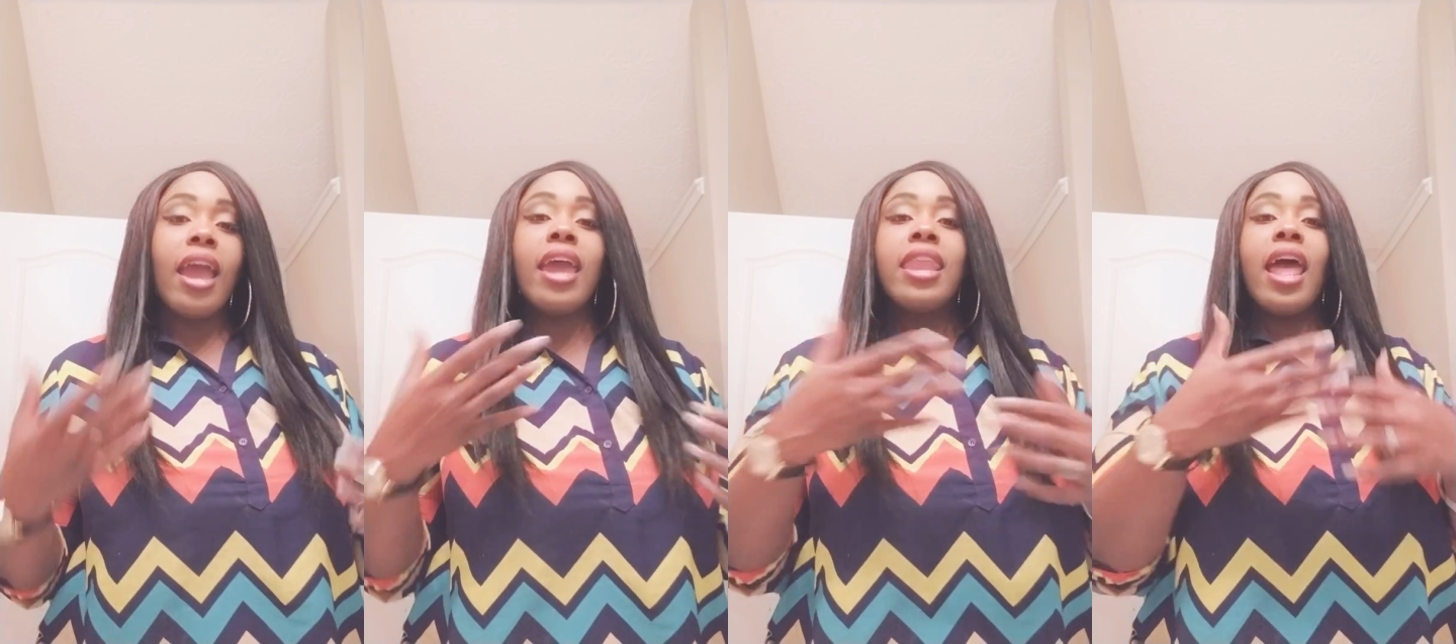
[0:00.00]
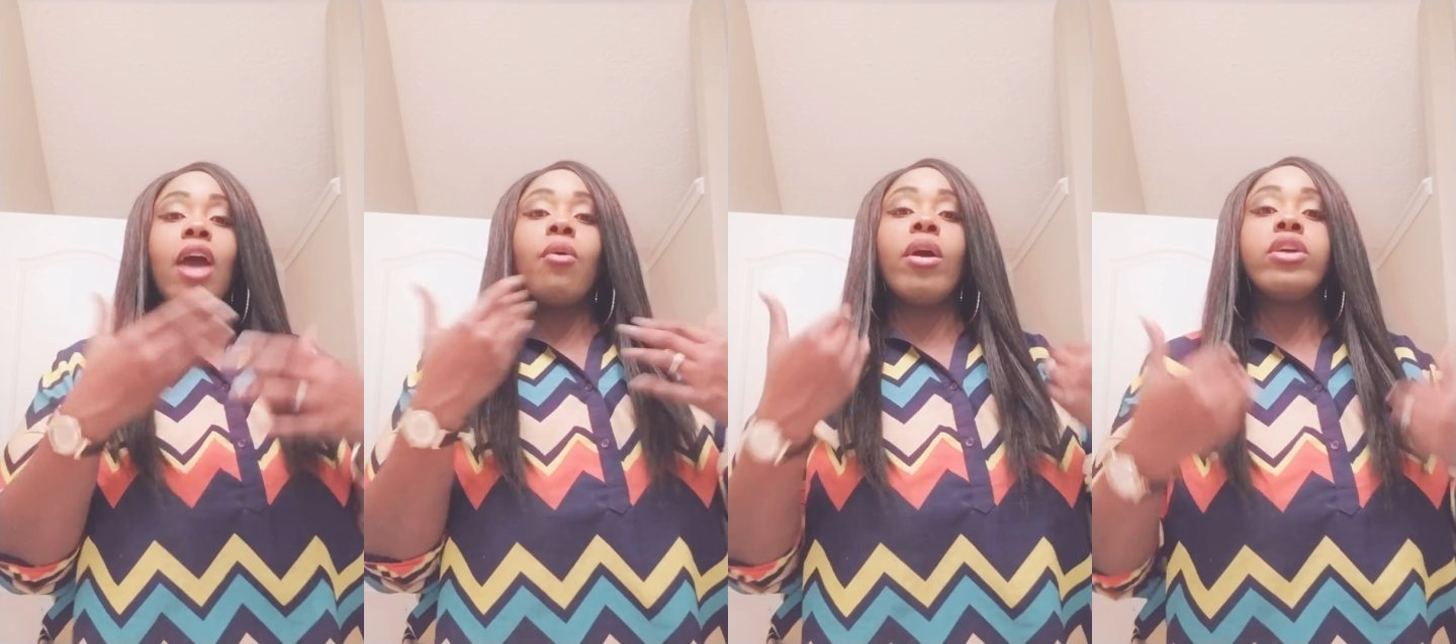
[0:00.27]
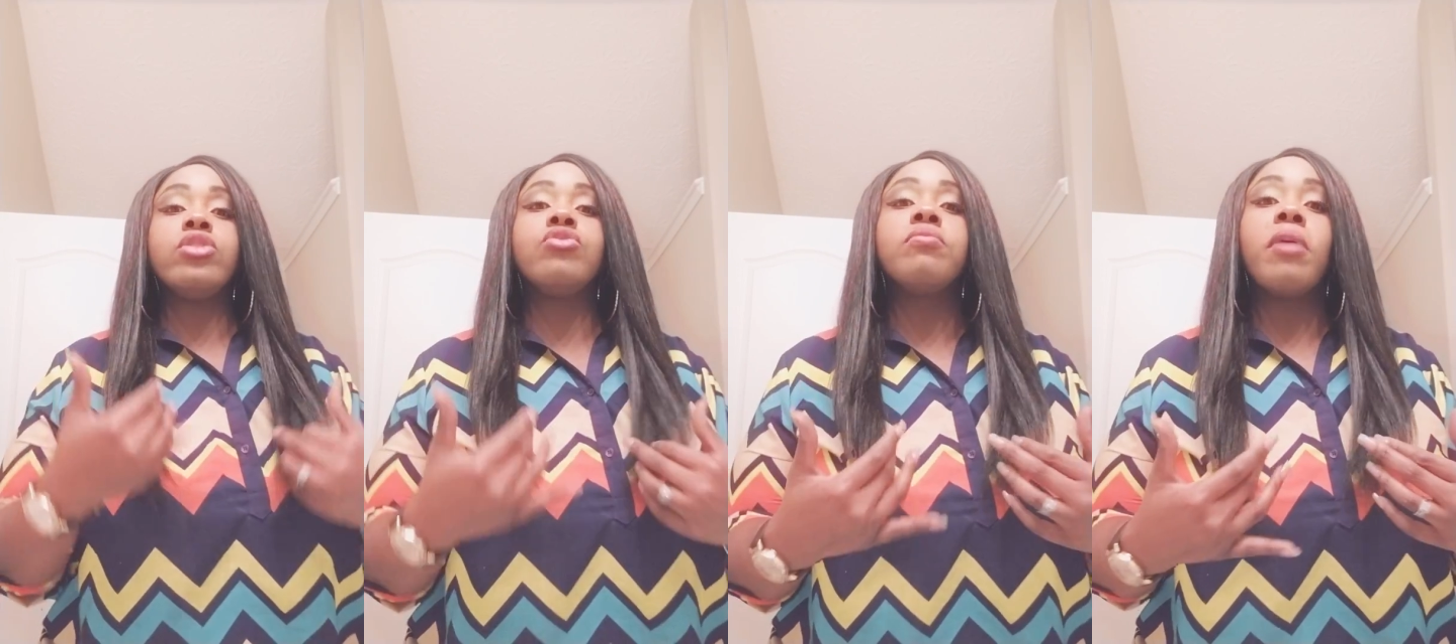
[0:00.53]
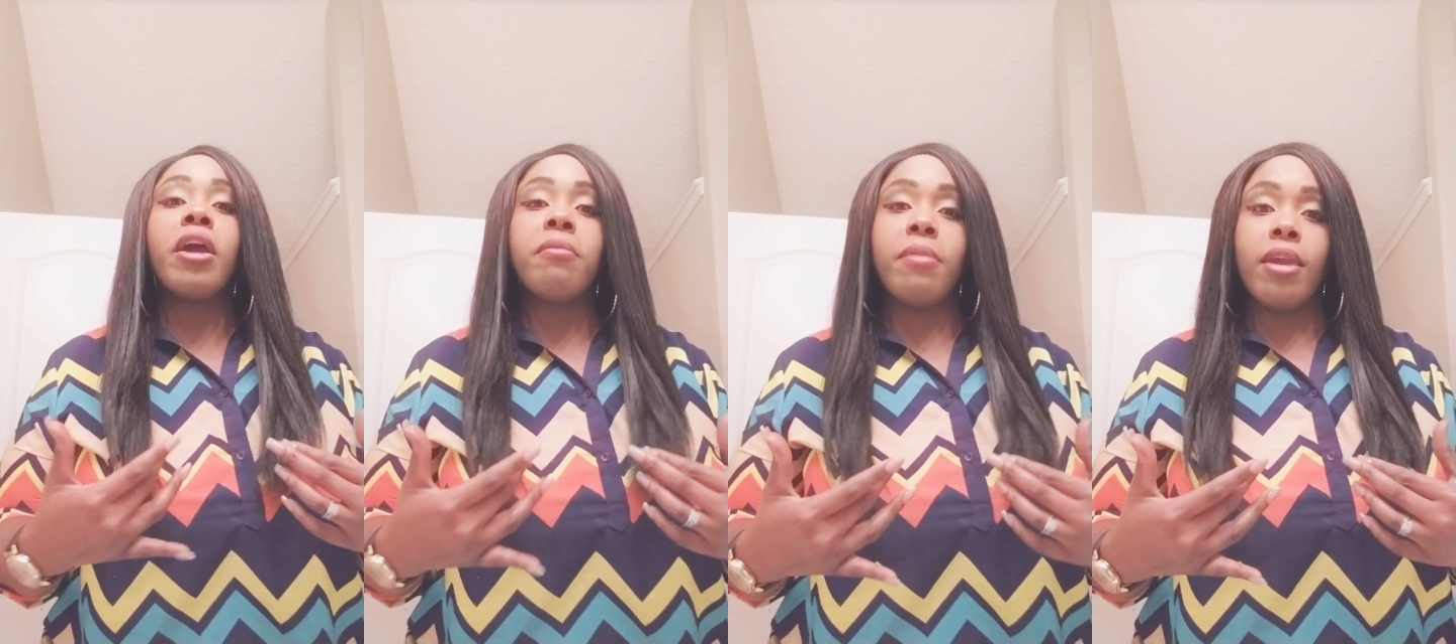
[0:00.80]
and how I do
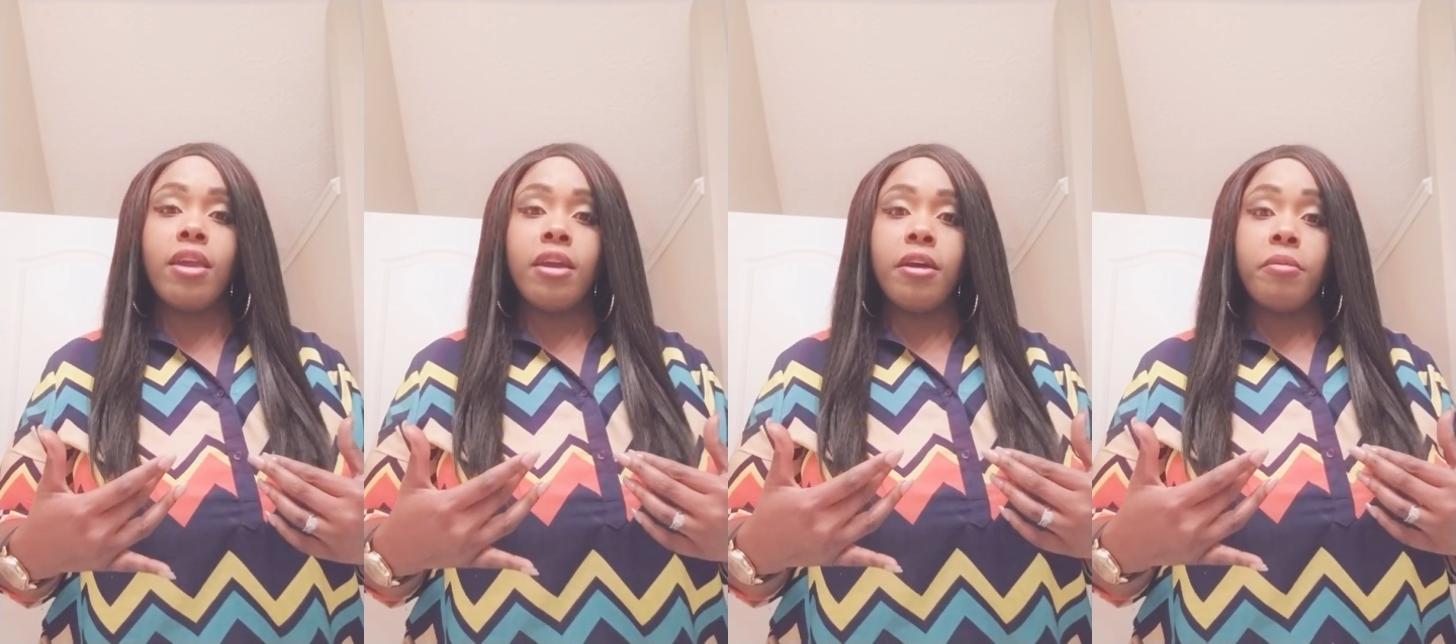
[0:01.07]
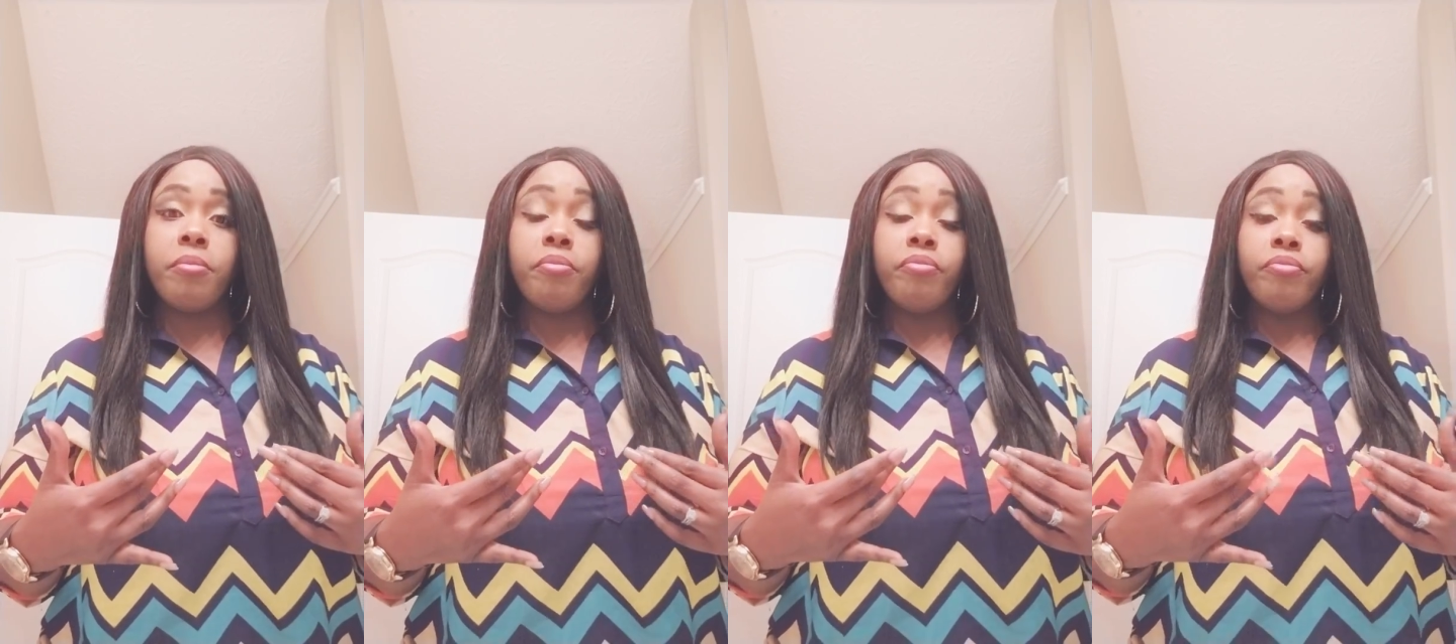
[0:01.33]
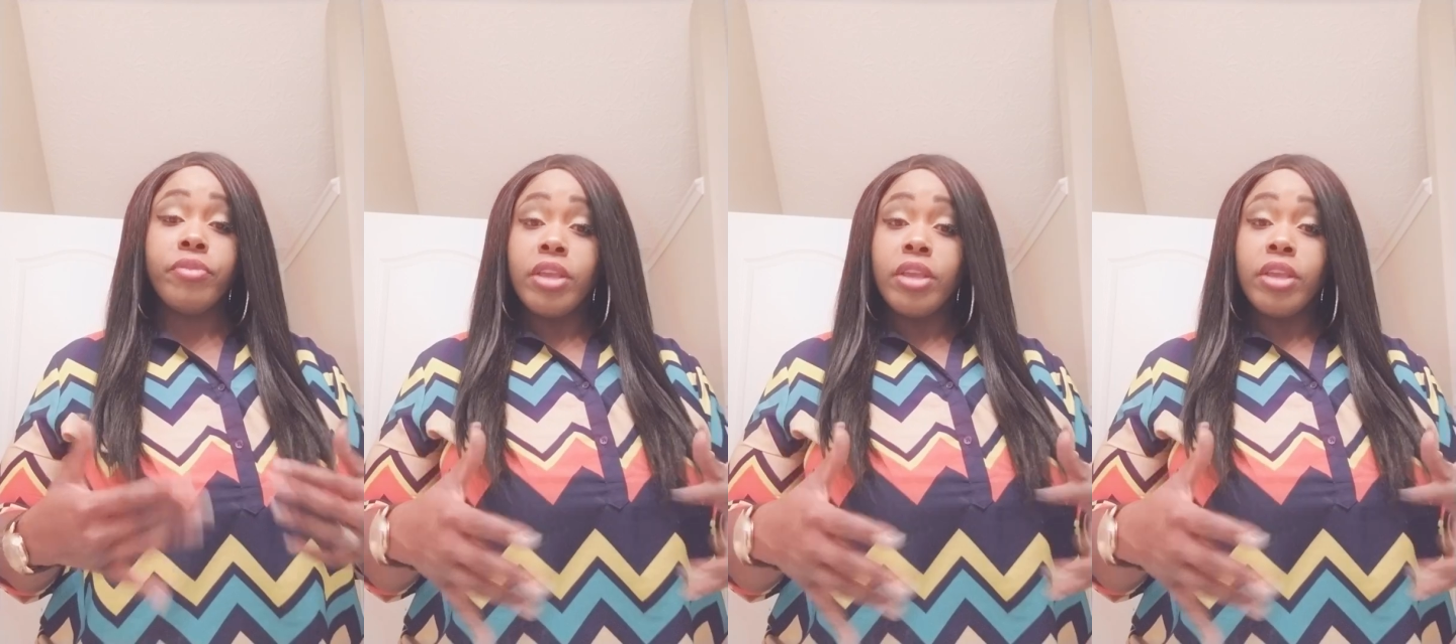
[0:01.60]
my makeup.